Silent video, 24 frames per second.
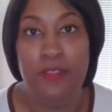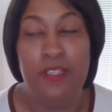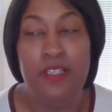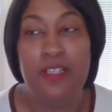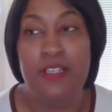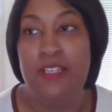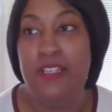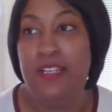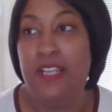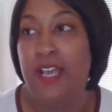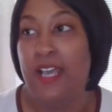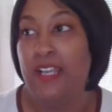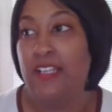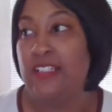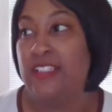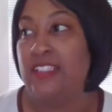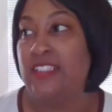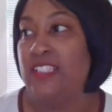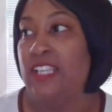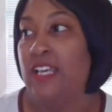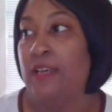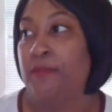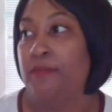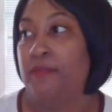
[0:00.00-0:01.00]
Not
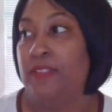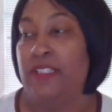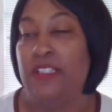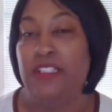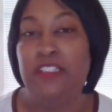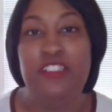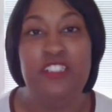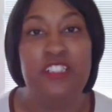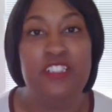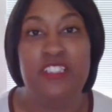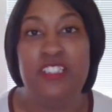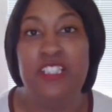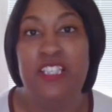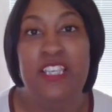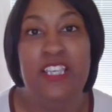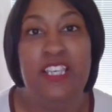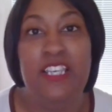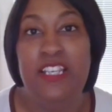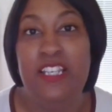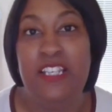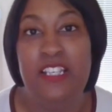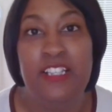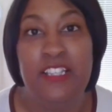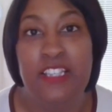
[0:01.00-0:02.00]
accepting just
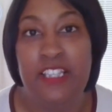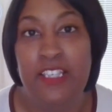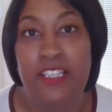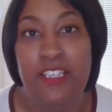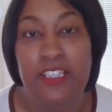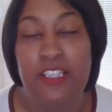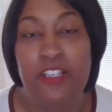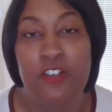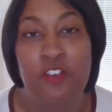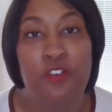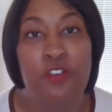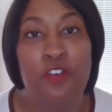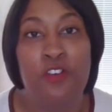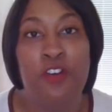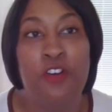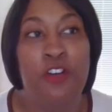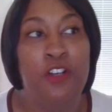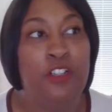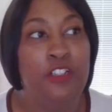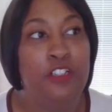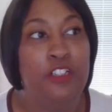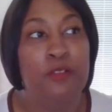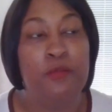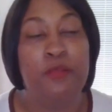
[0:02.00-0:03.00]
anything
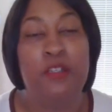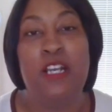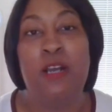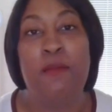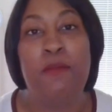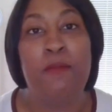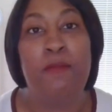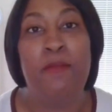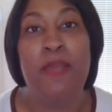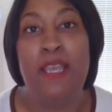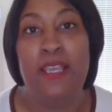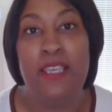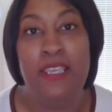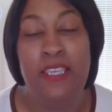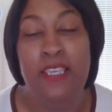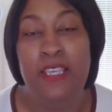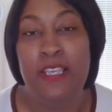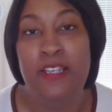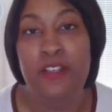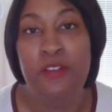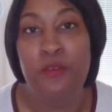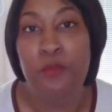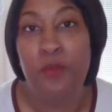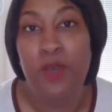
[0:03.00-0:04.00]
or them coming back
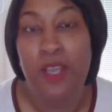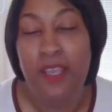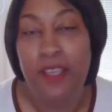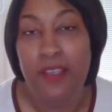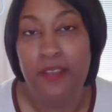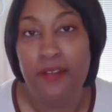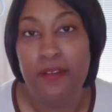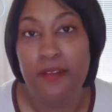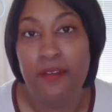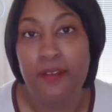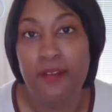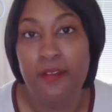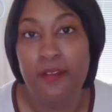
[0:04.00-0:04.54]
anyway.